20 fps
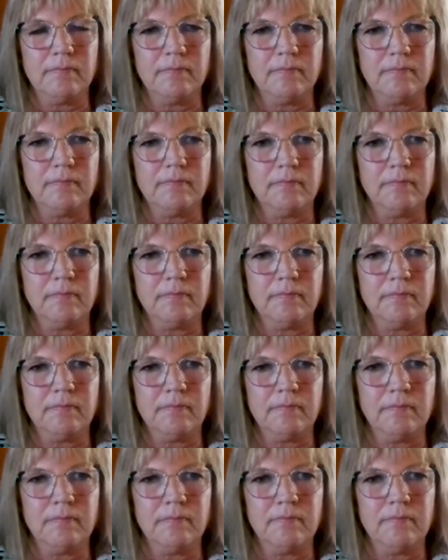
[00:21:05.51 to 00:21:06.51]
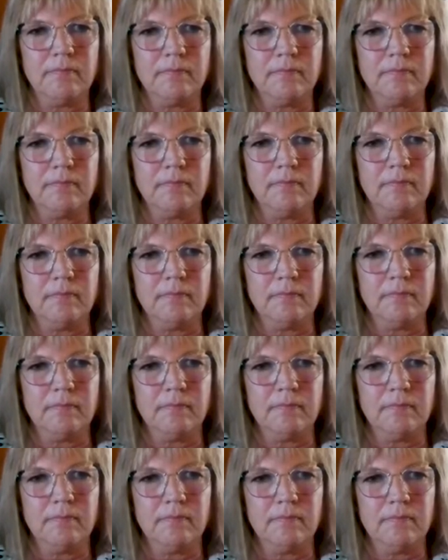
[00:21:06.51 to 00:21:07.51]

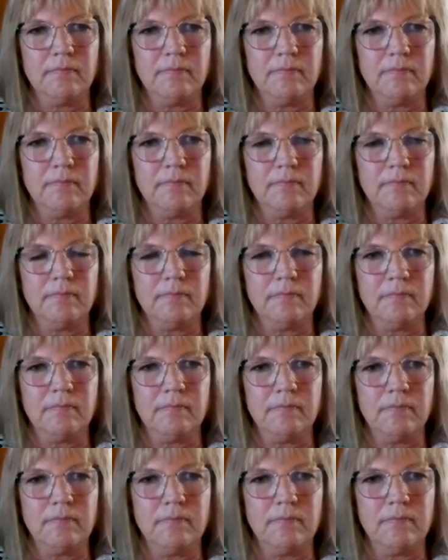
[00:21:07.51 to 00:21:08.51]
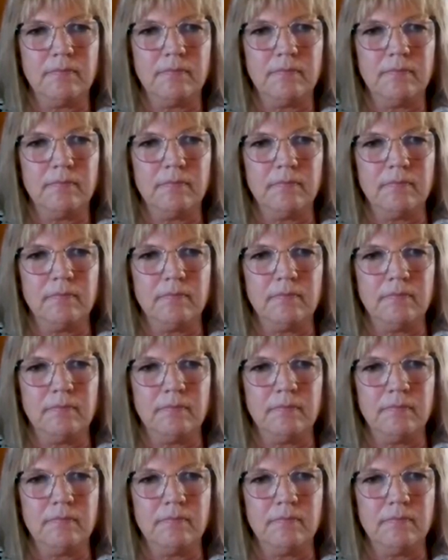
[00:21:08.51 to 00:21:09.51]

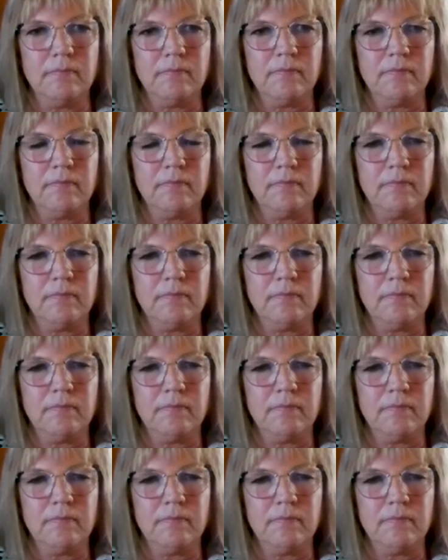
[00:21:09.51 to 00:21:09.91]
The person shown says nothing.